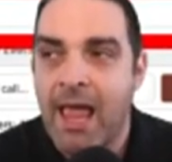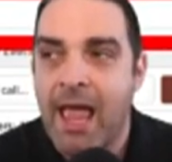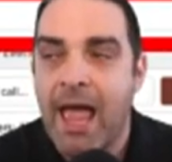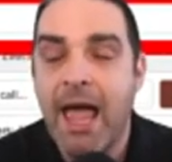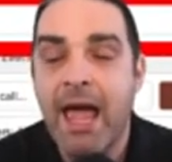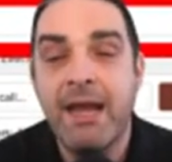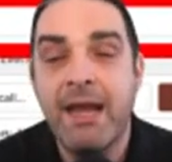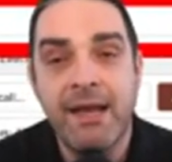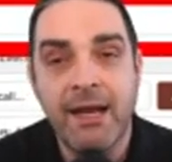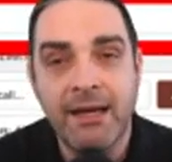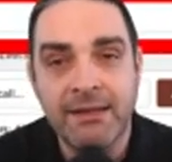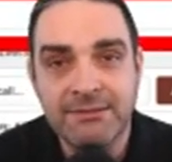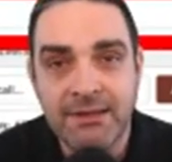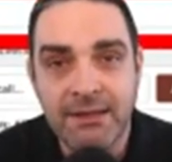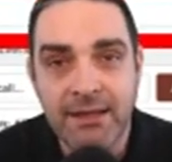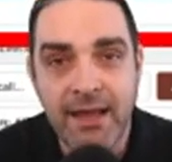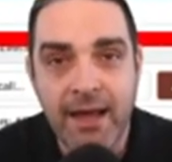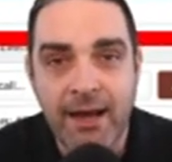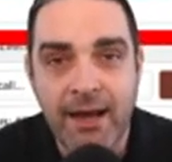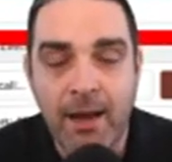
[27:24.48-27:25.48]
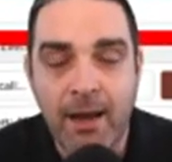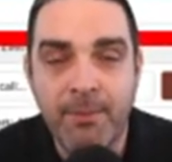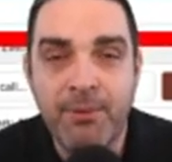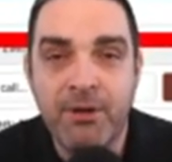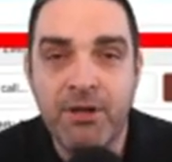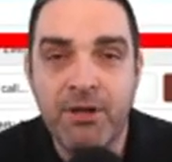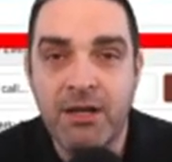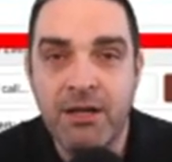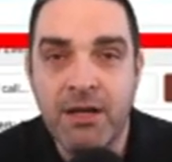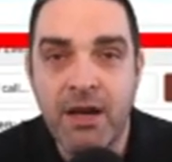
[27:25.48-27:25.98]
And next to that, I
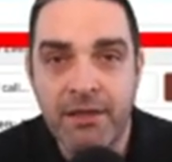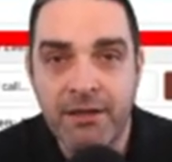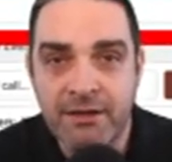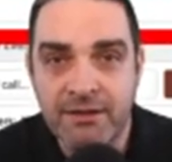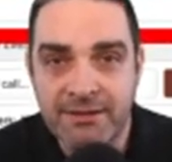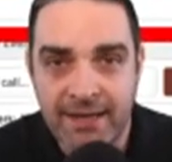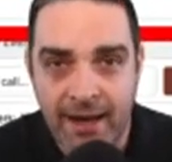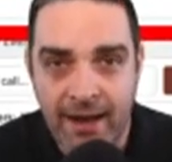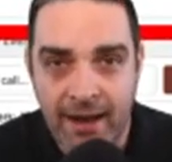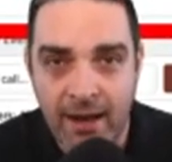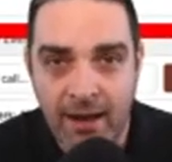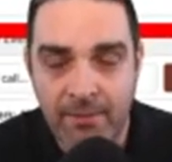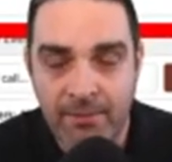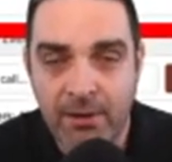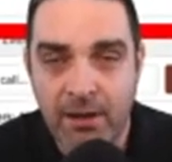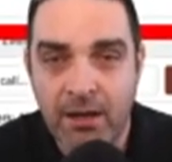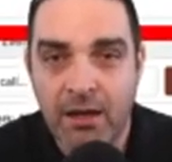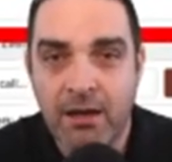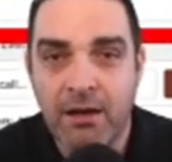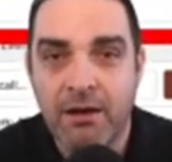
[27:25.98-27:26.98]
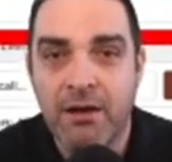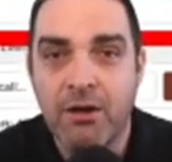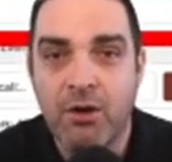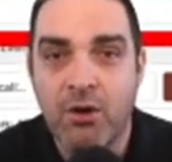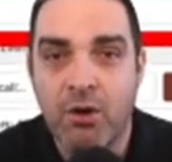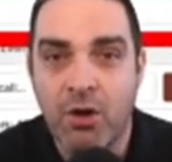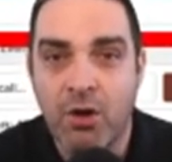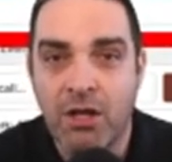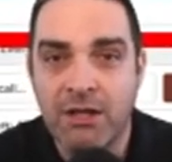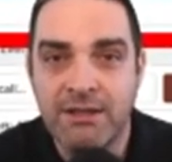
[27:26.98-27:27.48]
put another tab
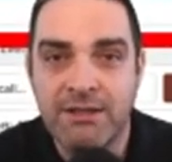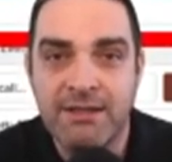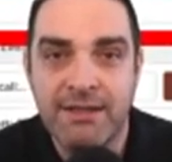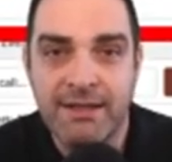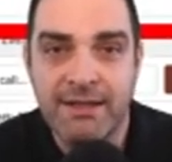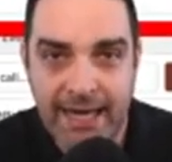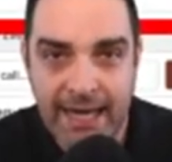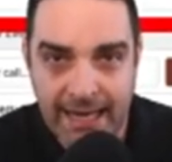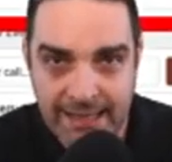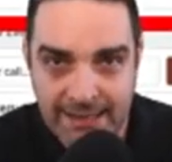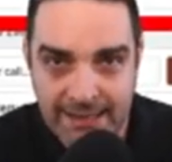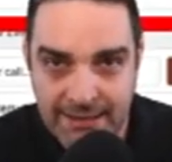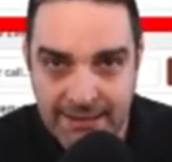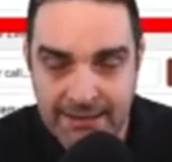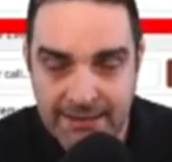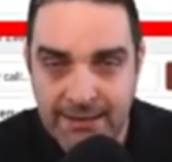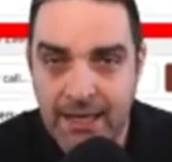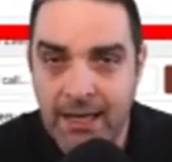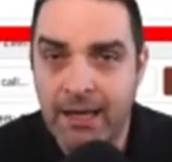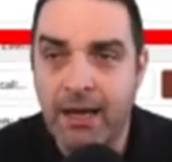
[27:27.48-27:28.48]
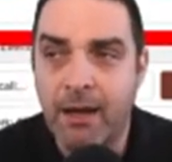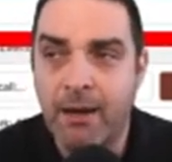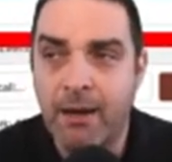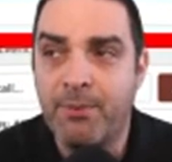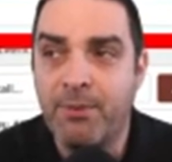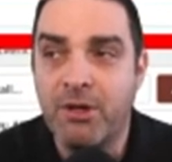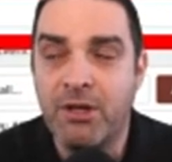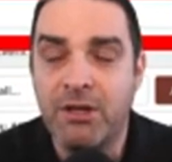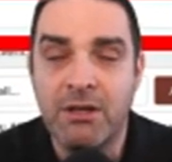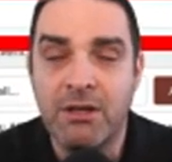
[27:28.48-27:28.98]
called cases. And I
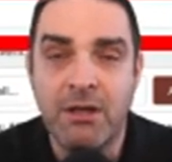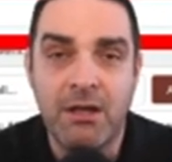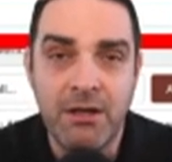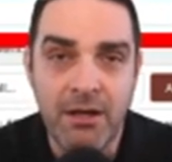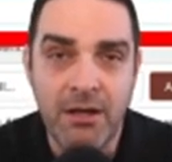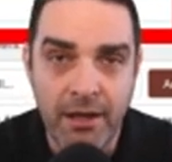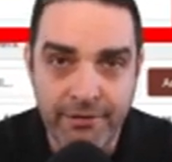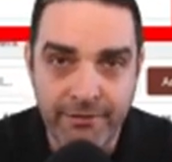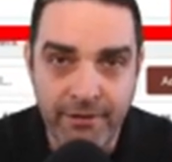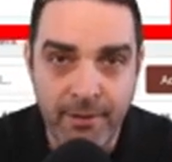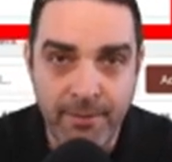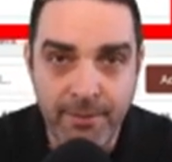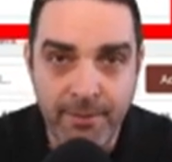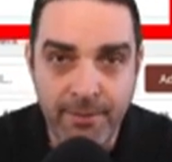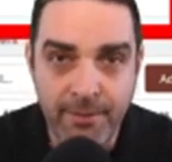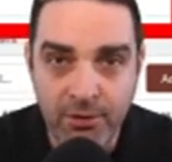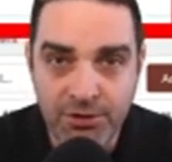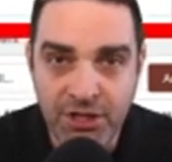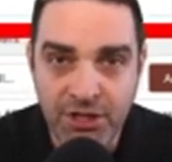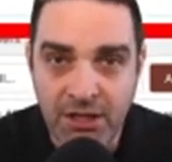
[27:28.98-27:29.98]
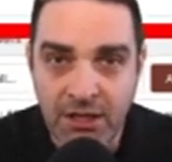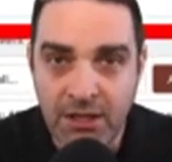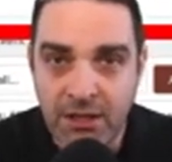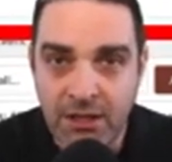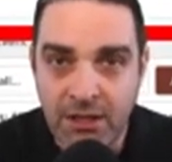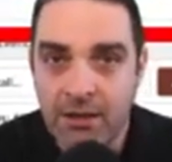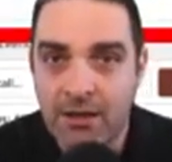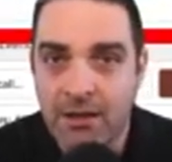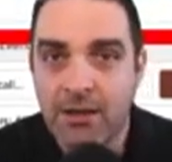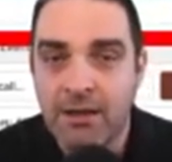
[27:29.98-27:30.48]
put another emoji
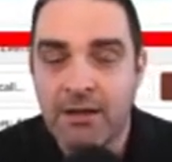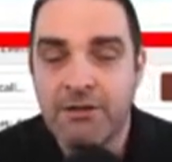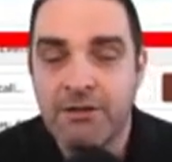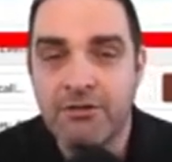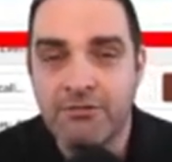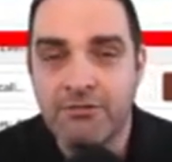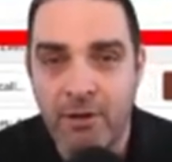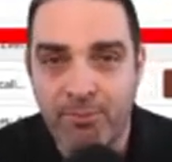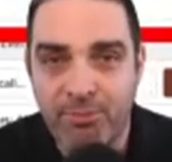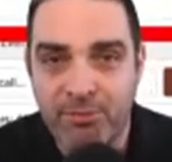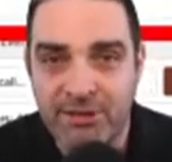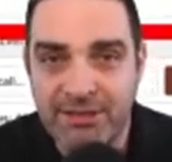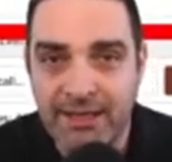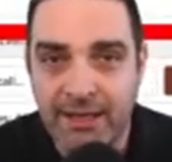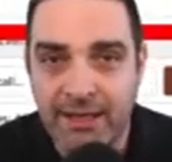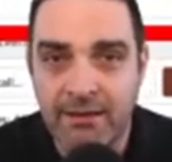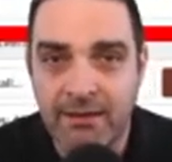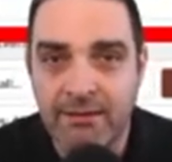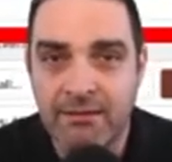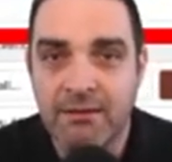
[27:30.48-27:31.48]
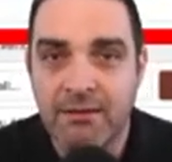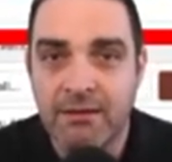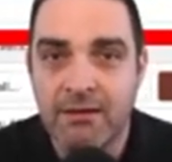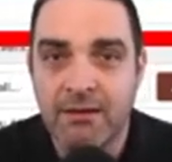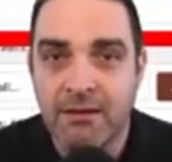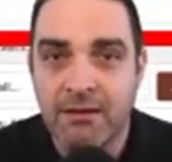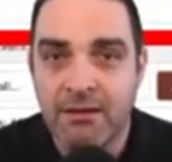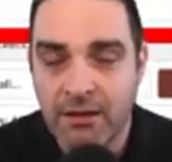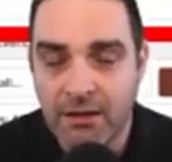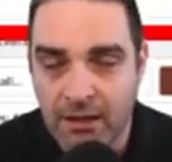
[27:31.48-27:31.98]
to represent
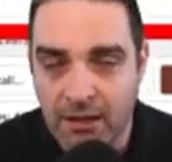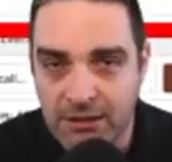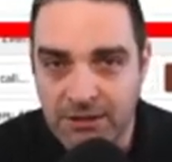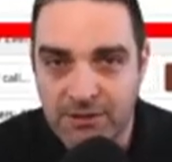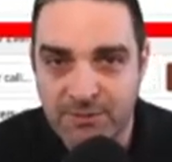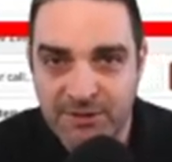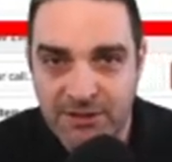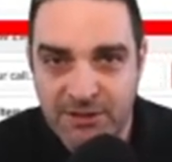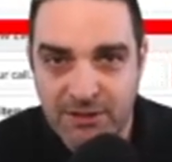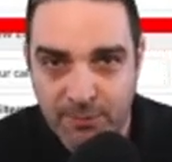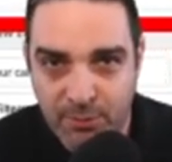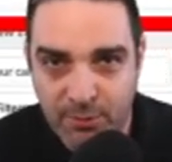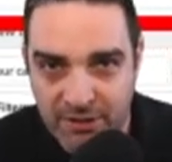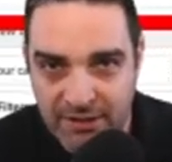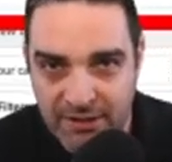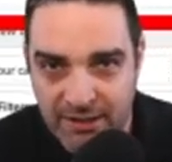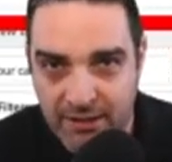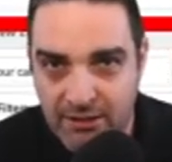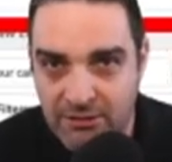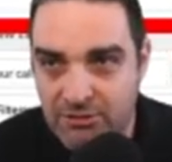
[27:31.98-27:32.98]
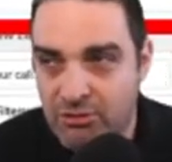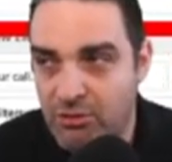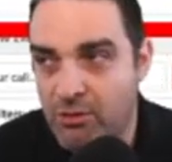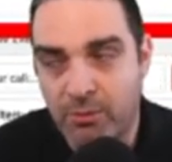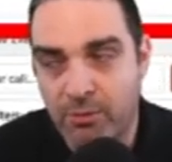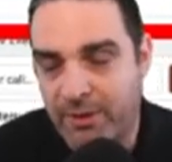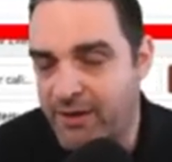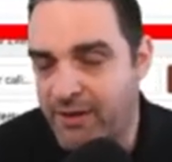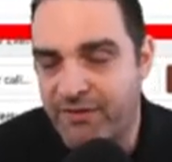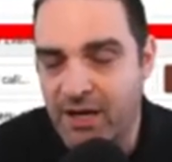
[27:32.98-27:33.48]
the customer support tickets or
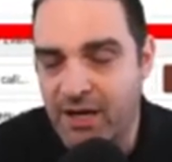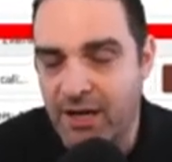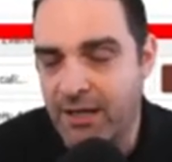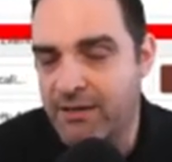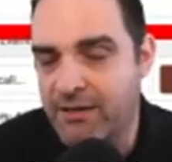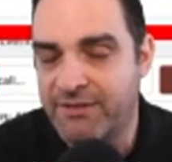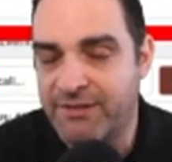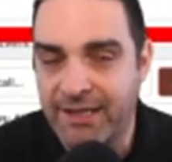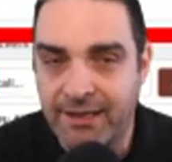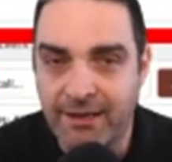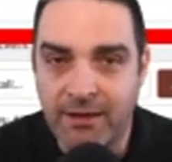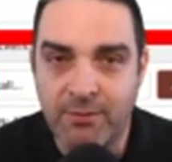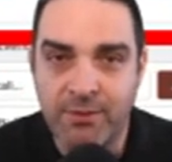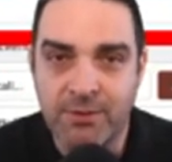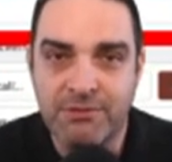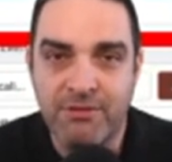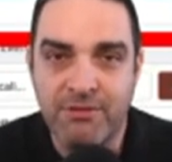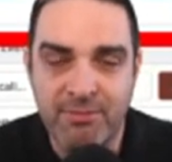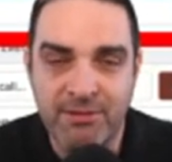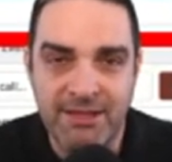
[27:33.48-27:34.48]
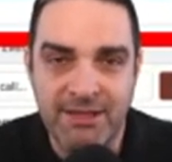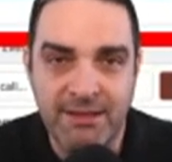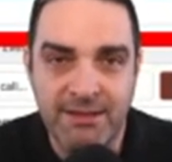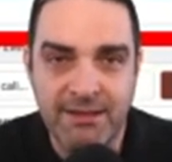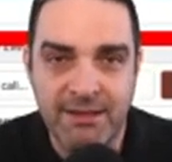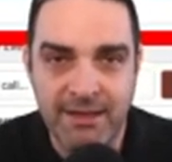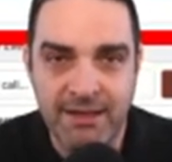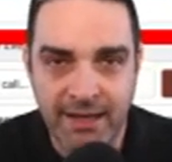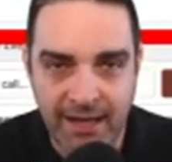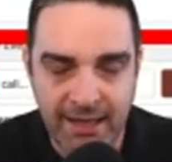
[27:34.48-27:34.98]
whatever kind of data was
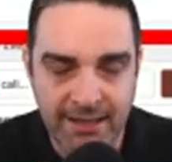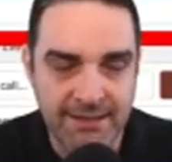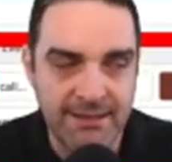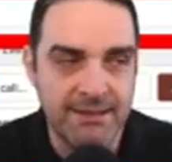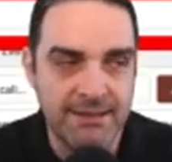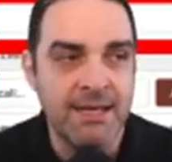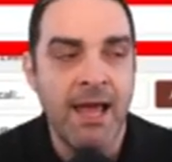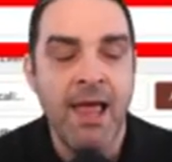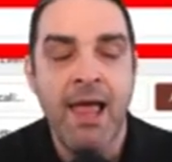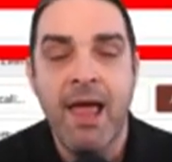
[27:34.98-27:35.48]
represented in cases.